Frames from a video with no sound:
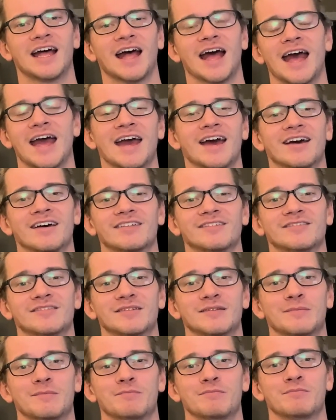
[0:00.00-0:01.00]
And
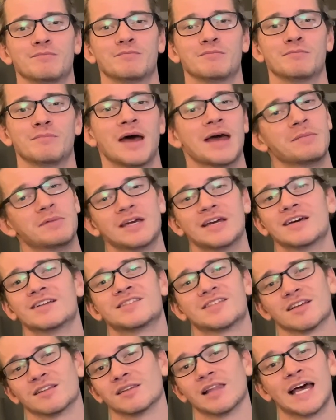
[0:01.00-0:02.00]
maybe it's
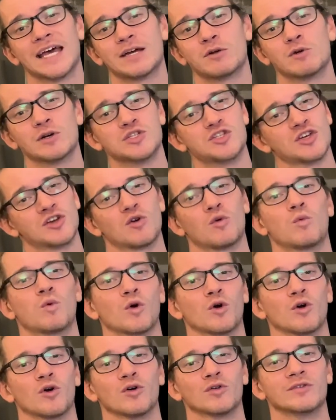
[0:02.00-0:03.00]
a language in a
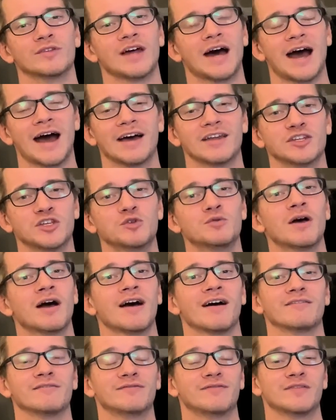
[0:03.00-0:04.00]
world that you
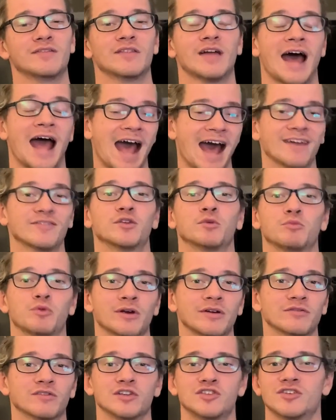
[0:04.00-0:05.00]
have had the
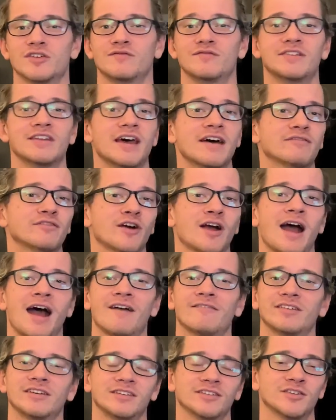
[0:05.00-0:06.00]
privilege of never
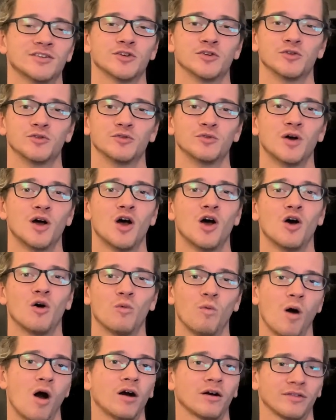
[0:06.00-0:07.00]
having to
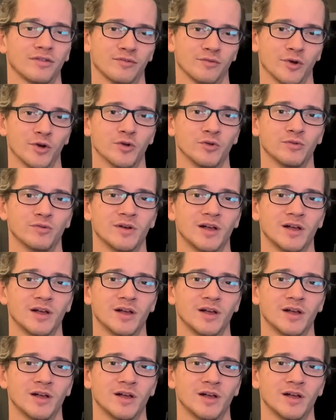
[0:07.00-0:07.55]
walk through.